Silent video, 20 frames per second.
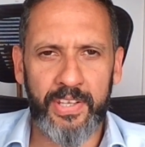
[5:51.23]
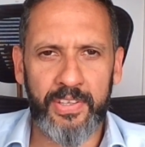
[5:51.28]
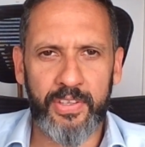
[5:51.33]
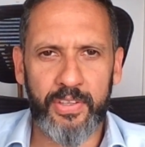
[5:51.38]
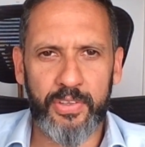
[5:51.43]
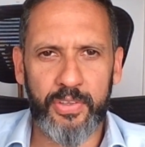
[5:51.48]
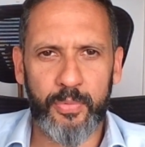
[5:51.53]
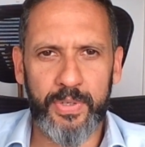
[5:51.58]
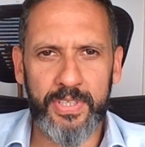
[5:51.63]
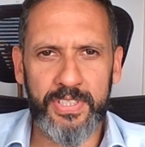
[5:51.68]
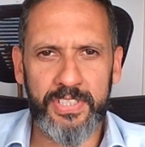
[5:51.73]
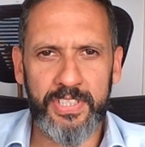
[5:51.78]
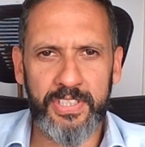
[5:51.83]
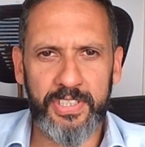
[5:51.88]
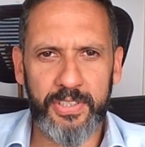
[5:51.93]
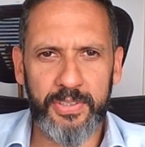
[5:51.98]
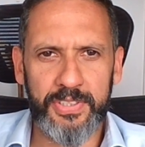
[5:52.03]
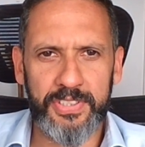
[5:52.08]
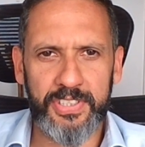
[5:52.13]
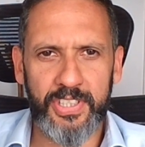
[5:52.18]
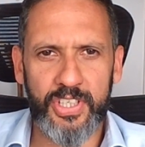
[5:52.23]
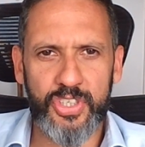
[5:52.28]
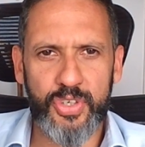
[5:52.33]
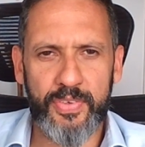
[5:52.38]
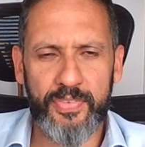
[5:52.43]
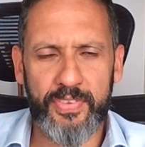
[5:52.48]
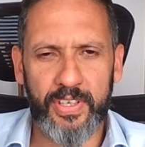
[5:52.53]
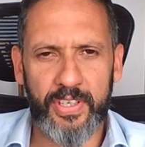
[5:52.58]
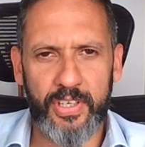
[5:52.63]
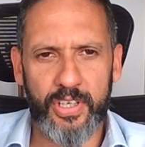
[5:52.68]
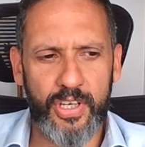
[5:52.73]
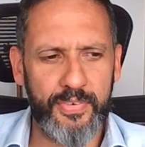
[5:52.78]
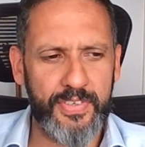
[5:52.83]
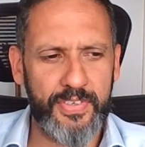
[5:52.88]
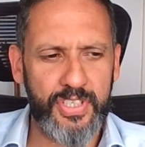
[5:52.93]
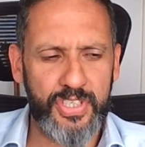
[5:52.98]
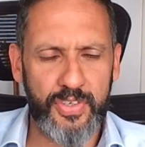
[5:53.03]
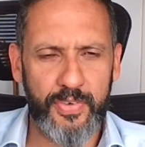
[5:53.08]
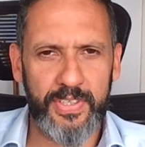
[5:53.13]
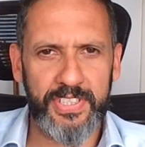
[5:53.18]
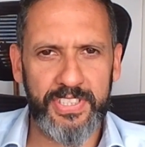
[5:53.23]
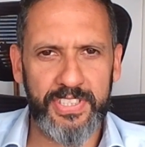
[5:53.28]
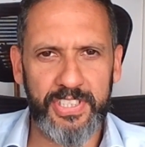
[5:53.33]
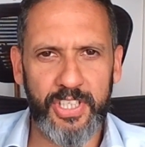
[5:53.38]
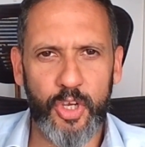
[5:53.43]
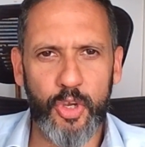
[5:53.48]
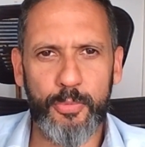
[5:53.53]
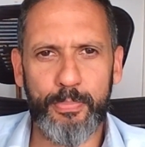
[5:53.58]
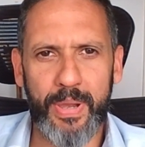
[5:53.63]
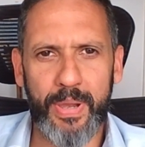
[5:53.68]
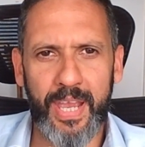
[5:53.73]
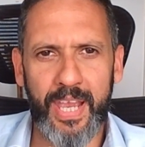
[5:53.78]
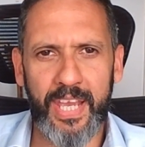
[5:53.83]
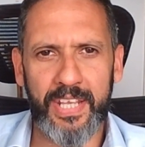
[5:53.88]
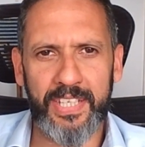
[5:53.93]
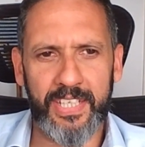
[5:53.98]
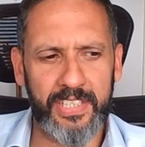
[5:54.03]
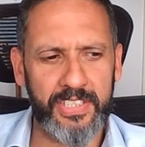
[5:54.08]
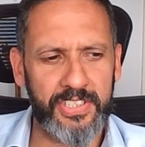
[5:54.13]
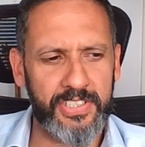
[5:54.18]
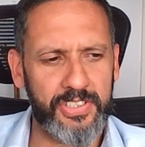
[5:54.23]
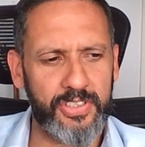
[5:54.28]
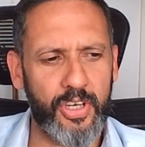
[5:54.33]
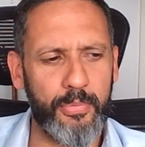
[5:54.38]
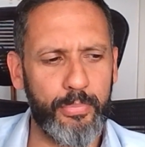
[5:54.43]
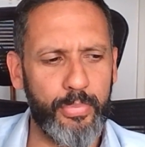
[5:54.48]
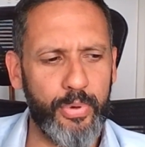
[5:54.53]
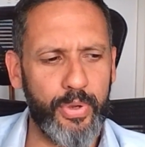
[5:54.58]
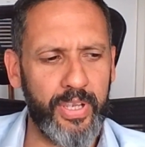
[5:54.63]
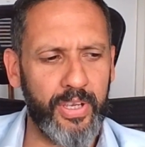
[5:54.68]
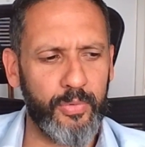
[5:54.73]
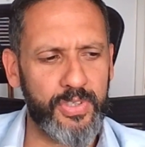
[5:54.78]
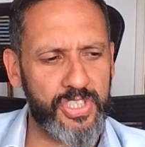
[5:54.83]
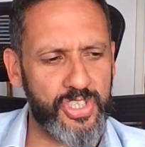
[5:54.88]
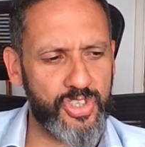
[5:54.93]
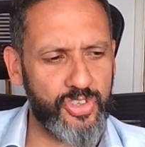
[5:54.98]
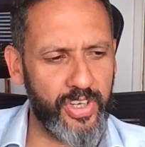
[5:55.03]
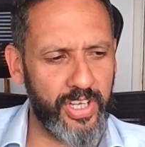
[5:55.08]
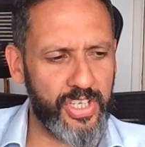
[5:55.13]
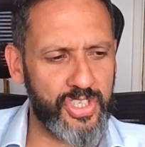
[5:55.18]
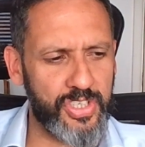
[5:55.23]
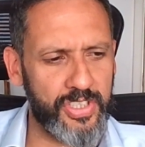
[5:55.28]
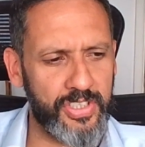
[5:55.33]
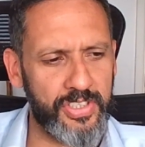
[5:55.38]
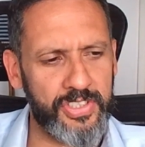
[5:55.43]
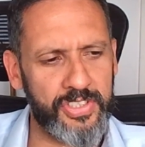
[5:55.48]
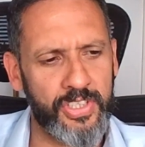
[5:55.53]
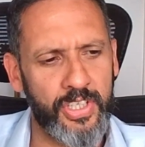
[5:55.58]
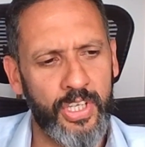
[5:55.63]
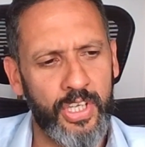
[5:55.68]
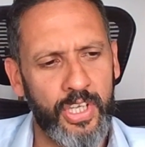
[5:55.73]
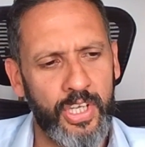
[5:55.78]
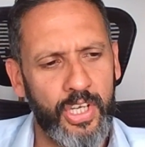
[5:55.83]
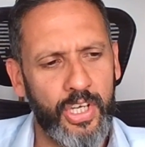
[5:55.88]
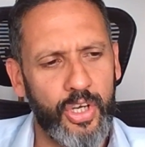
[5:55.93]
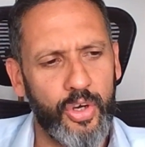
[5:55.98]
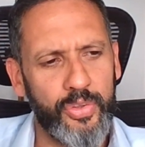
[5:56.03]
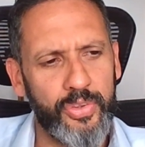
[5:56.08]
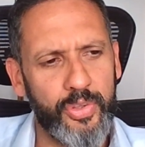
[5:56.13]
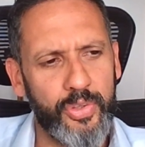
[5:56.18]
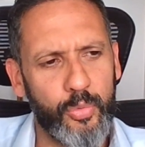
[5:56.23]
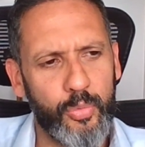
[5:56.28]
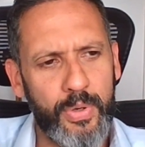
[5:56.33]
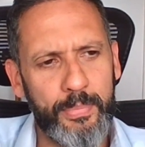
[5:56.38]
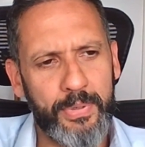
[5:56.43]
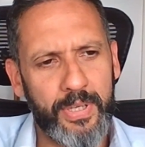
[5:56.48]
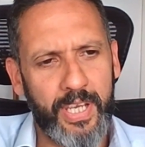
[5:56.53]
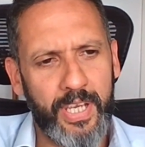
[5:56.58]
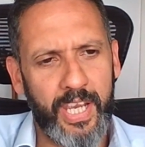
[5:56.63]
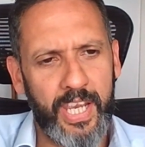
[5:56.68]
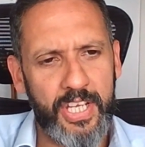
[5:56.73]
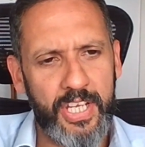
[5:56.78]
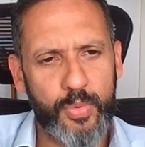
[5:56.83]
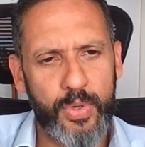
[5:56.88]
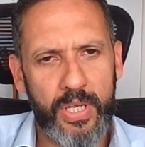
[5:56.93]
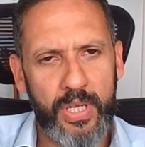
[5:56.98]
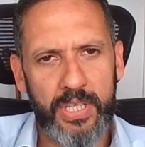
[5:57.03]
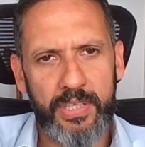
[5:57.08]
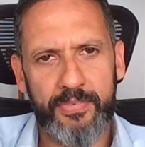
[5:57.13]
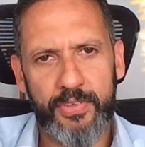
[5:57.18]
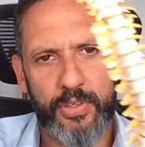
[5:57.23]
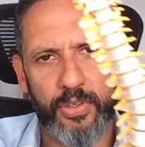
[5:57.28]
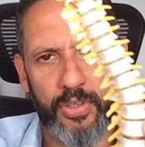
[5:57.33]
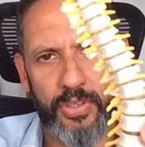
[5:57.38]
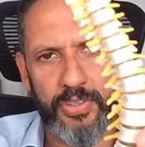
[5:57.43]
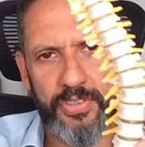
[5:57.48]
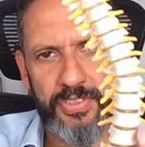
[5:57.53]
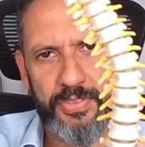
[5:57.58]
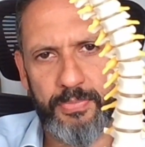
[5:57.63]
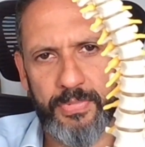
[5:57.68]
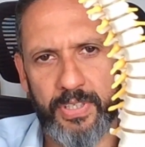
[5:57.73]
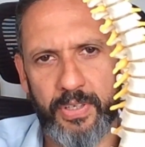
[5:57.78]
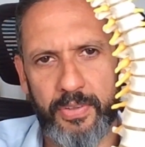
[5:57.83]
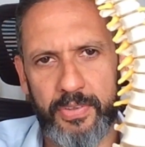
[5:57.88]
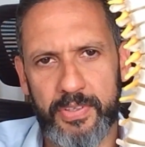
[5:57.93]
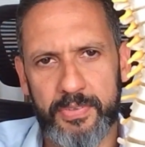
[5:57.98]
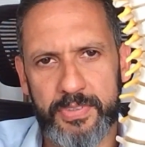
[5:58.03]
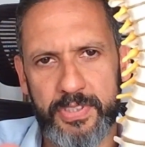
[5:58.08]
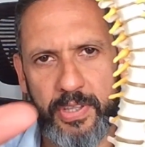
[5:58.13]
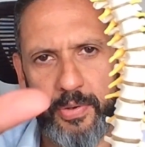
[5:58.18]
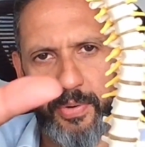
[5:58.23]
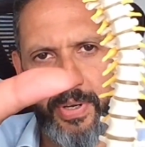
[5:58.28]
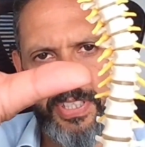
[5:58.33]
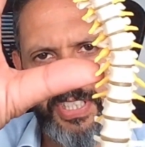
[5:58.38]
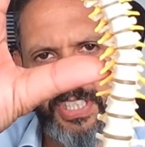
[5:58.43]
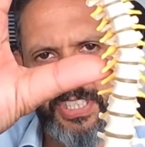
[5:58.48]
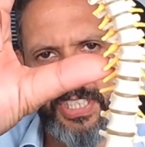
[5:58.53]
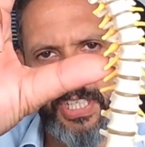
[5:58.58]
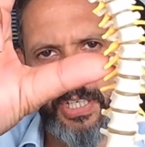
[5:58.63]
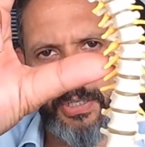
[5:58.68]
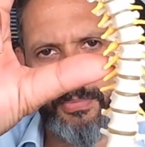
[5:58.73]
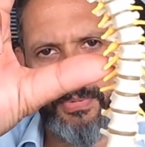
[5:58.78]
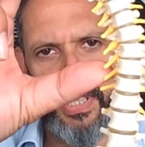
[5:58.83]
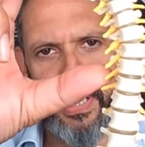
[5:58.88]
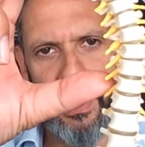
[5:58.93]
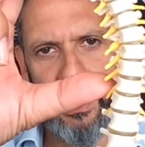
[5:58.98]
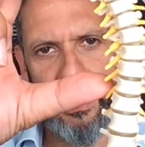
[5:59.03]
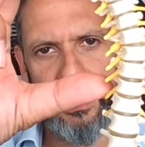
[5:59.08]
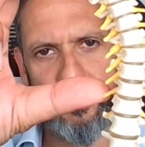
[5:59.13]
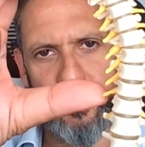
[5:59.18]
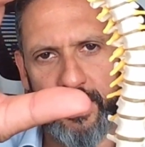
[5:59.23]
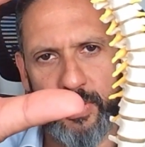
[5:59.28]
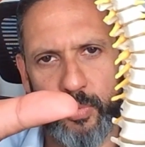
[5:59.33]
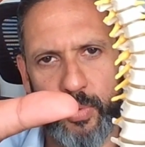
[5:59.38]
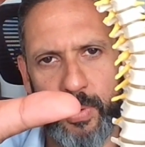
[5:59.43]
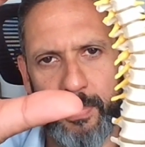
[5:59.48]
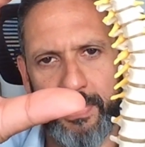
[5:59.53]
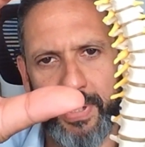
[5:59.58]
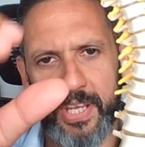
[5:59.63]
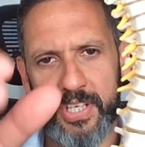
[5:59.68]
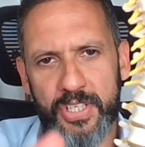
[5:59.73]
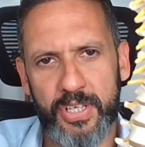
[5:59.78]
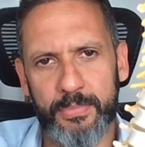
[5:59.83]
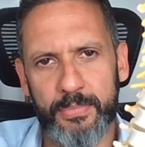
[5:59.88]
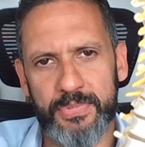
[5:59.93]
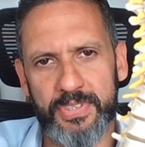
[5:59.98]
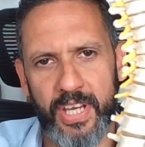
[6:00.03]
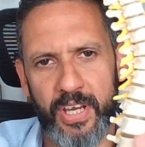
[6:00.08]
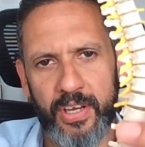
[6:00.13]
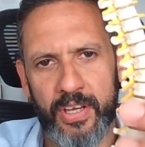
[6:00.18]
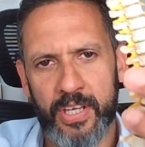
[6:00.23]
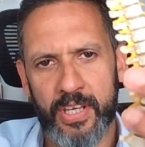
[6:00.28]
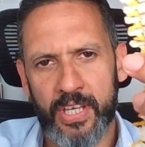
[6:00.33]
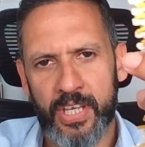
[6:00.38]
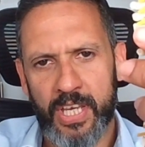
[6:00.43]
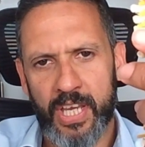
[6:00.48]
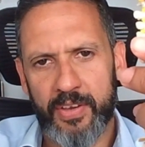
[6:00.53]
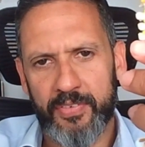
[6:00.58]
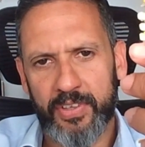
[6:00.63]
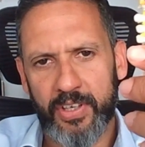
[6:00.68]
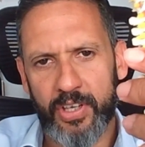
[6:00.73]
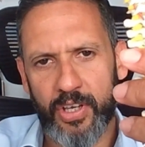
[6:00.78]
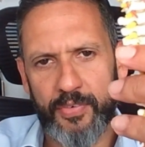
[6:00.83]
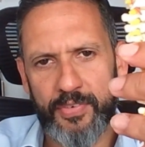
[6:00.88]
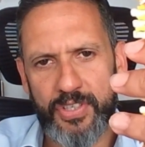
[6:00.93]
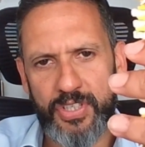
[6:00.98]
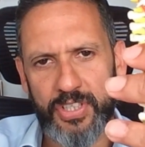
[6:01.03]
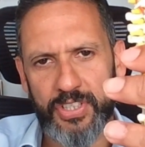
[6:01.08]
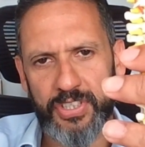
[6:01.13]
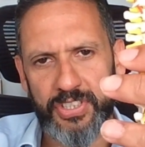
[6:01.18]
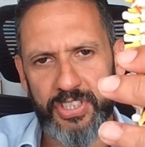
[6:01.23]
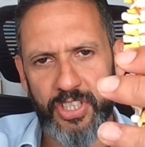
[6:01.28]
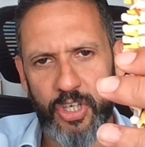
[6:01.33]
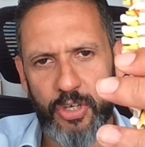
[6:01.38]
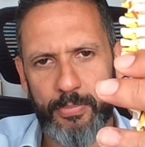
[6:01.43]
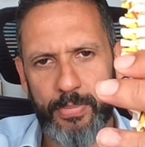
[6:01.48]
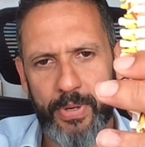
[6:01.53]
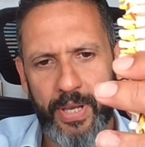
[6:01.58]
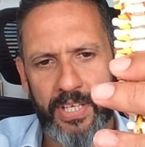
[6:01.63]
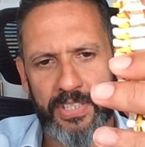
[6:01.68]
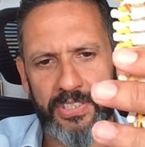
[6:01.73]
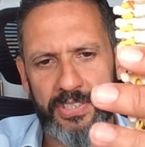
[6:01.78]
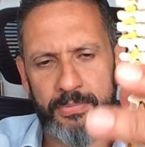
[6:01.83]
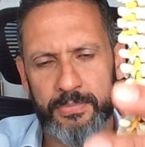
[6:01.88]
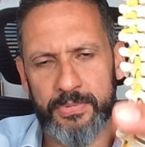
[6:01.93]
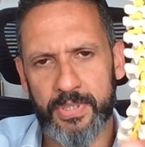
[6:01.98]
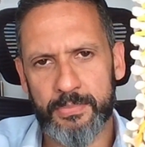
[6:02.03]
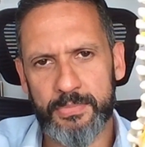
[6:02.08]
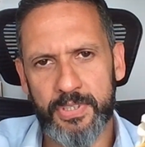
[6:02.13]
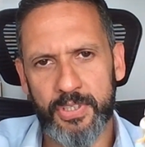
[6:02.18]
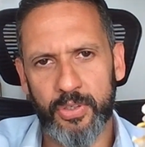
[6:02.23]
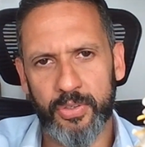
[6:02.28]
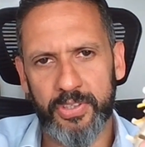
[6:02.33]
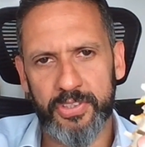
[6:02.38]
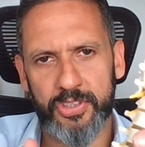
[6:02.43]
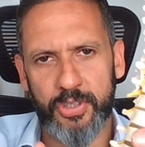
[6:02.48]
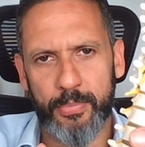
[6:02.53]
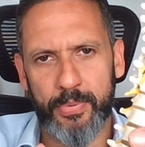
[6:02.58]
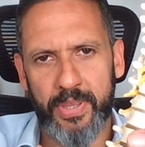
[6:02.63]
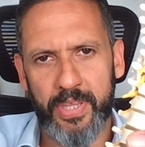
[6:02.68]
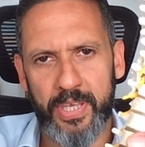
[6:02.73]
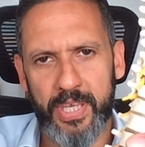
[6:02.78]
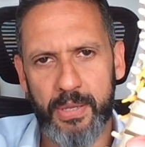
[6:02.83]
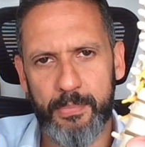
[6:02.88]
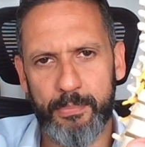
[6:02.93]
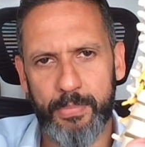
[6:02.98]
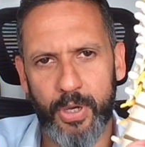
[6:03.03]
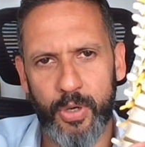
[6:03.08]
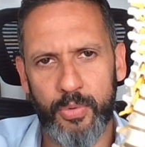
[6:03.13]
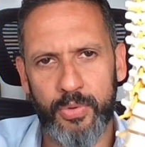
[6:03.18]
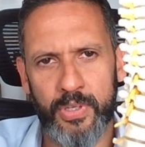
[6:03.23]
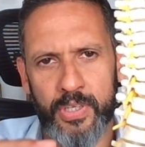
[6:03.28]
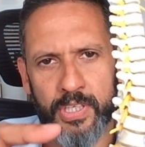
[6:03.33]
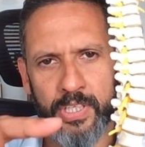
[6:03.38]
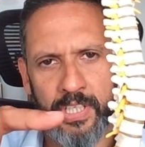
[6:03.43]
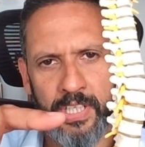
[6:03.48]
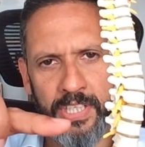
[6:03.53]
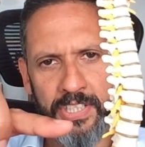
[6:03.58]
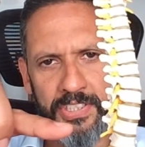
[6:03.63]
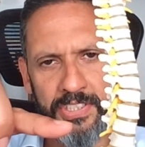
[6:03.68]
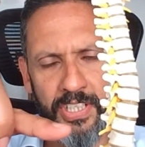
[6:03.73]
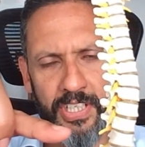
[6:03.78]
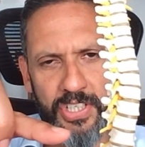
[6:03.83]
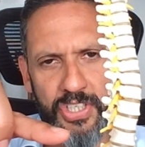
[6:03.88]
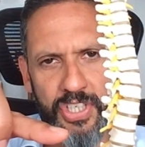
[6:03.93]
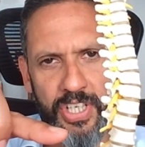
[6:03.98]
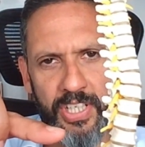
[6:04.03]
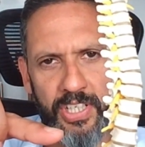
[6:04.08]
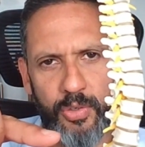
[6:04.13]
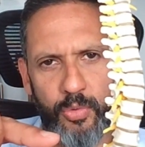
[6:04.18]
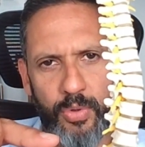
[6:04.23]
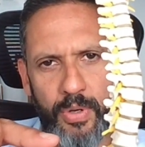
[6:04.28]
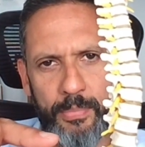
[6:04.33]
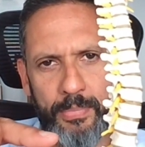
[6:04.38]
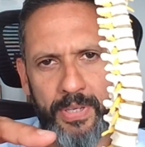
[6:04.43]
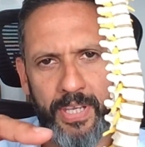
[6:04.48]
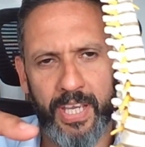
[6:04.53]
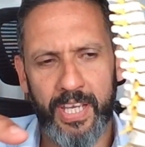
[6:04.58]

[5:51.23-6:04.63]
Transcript: the reason you do surgery, if the curvature is so bad, you can start putting restrictions on the rib cage, where you've got, you know, the thoracic segment here is where your rib cage comes out. If the curvature is so bad, sometimes you've got the top of the hip bone touching the rib